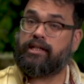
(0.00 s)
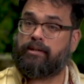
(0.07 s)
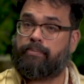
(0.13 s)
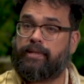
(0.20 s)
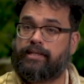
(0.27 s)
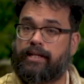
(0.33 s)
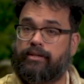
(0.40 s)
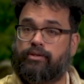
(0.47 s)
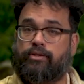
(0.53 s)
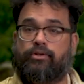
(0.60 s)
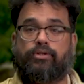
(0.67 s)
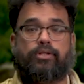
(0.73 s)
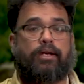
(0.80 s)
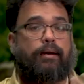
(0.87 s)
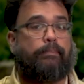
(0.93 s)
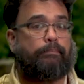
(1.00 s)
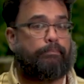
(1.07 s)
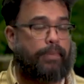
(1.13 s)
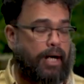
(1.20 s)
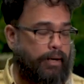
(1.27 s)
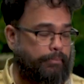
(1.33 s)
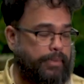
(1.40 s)
the possessors
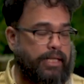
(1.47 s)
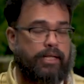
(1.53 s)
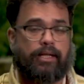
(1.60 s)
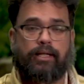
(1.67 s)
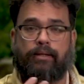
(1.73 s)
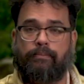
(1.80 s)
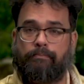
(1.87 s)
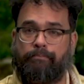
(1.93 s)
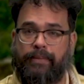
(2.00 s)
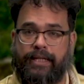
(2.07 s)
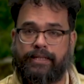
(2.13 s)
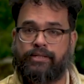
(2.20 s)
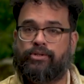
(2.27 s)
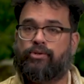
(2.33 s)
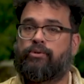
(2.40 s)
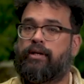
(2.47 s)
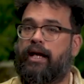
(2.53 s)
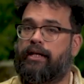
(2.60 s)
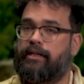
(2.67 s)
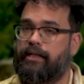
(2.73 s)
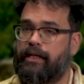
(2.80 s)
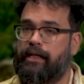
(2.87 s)
mami, midzu,
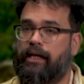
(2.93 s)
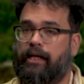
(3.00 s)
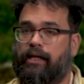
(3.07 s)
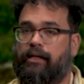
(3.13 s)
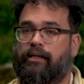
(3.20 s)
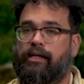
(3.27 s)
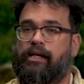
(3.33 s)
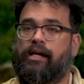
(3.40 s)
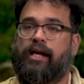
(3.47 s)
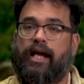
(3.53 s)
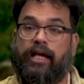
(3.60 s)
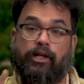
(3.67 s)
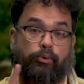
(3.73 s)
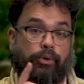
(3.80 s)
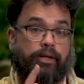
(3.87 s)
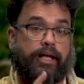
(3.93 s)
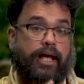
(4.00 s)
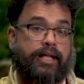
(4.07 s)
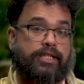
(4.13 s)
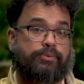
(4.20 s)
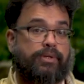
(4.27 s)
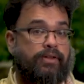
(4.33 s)
and ñiha, and a word
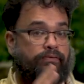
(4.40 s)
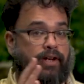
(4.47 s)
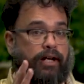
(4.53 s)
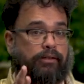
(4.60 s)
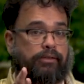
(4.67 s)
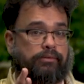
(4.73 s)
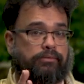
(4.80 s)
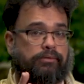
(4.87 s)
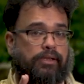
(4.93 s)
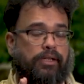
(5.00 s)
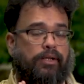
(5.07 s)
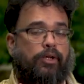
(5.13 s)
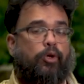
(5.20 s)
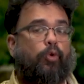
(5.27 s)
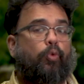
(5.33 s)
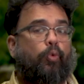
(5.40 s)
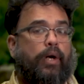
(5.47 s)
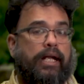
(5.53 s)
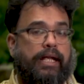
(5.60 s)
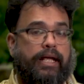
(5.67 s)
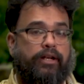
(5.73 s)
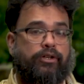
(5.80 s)
ends with a vowel,
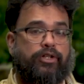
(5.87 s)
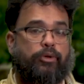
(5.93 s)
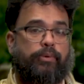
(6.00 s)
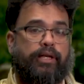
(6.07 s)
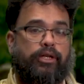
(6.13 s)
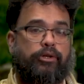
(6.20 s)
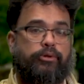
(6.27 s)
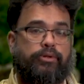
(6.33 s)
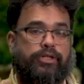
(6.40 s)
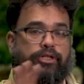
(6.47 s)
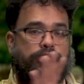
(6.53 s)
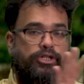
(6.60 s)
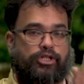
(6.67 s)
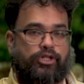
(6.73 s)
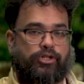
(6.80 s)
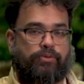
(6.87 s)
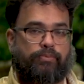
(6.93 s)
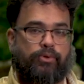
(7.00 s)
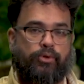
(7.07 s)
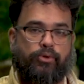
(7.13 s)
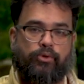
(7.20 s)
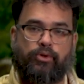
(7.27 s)
what letter do we use to
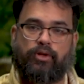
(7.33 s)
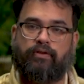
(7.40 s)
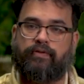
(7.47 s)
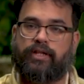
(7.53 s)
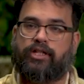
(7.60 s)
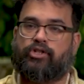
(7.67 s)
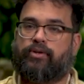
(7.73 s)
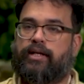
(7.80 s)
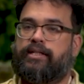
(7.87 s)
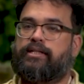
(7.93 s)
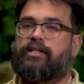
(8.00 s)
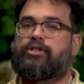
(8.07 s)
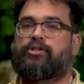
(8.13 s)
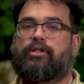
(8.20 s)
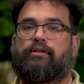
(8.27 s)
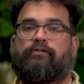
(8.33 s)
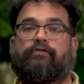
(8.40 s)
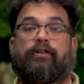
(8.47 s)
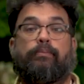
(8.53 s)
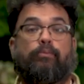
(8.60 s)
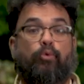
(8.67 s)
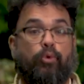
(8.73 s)
smooth over the transition
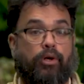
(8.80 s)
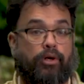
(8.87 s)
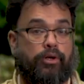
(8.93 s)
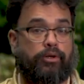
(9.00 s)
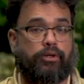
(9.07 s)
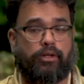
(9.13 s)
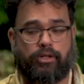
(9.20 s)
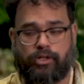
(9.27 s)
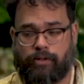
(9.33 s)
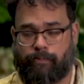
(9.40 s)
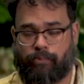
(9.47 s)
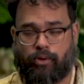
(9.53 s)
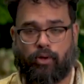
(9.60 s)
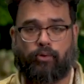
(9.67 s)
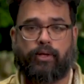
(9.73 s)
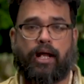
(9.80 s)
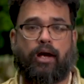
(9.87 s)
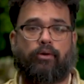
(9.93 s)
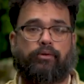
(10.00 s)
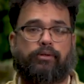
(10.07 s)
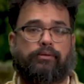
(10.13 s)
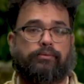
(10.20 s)
from word to pronoun?